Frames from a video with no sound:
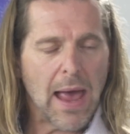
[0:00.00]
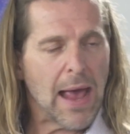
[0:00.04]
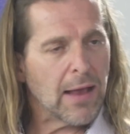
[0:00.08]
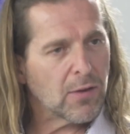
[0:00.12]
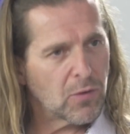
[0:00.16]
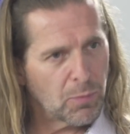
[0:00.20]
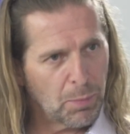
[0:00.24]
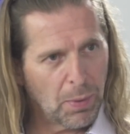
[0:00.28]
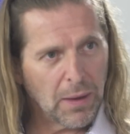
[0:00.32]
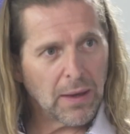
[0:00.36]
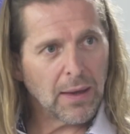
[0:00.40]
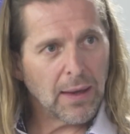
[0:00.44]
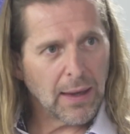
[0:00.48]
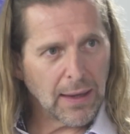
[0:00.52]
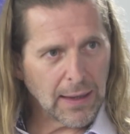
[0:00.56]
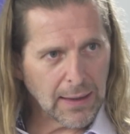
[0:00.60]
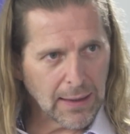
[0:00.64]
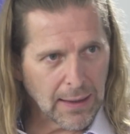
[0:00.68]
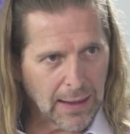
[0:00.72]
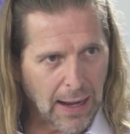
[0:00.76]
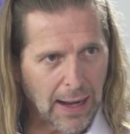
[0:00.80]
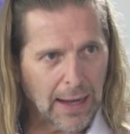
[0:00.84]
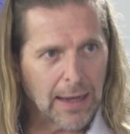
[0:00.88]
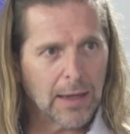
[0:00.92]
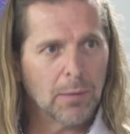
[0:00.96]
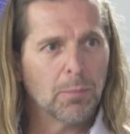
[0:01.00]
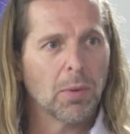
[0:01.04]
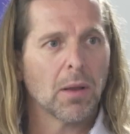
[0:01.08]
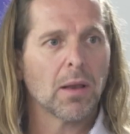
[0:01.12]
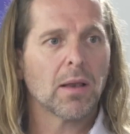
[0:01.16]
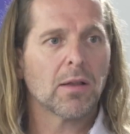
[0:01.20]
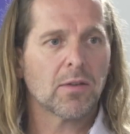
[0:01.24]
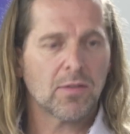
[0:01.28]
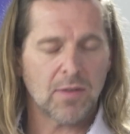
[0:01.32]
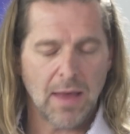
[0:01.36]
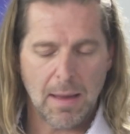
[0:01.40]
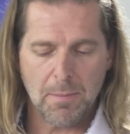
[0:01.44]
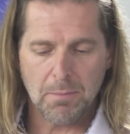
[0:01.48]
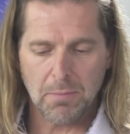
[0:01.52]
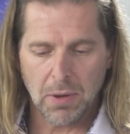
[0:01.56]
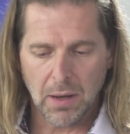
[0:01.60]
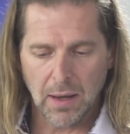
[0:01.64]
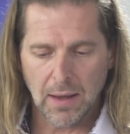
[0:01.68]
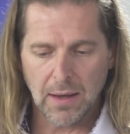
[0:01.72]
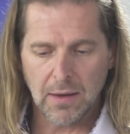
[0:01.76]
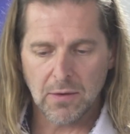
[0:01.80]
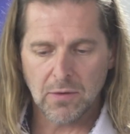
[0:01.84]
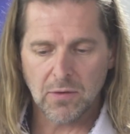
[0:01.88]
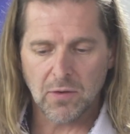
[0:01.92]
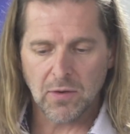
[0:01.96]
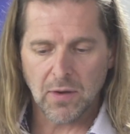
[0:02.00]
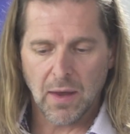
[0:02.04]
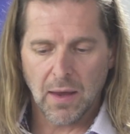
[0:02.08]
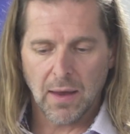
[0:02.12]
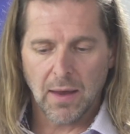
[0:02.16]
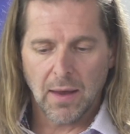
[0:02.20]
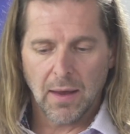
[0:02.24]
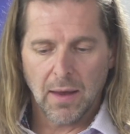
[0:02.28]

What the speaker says: SPE cable assemblies,